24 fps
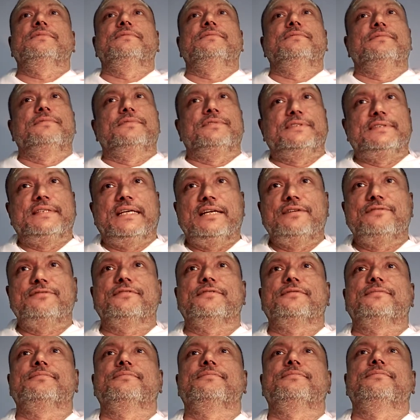Self.
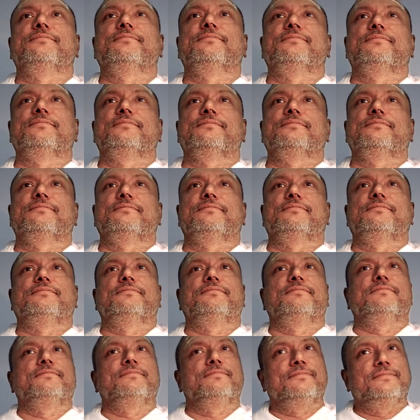
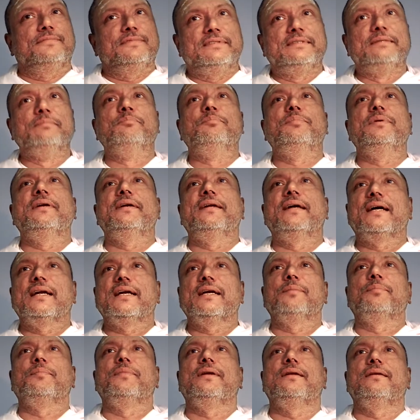Simple,
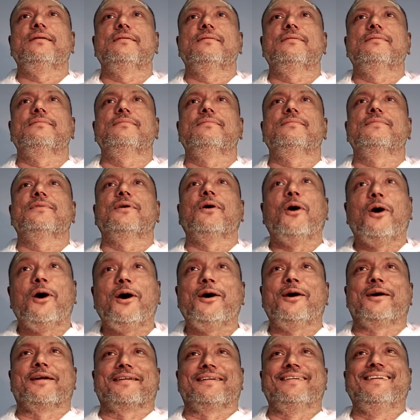direct meaning.
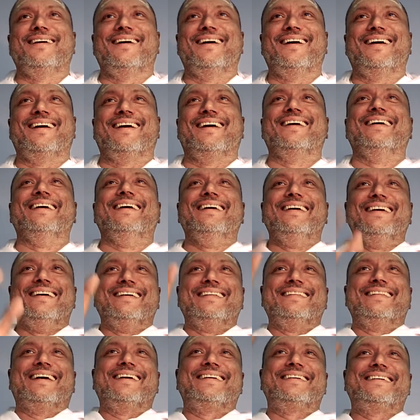Or
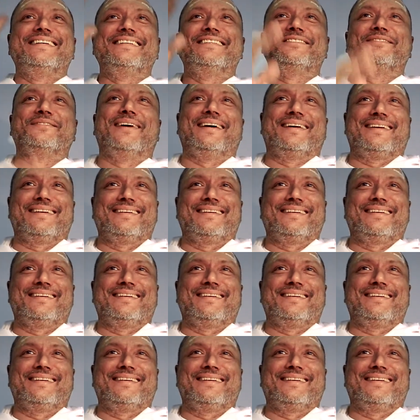that is where.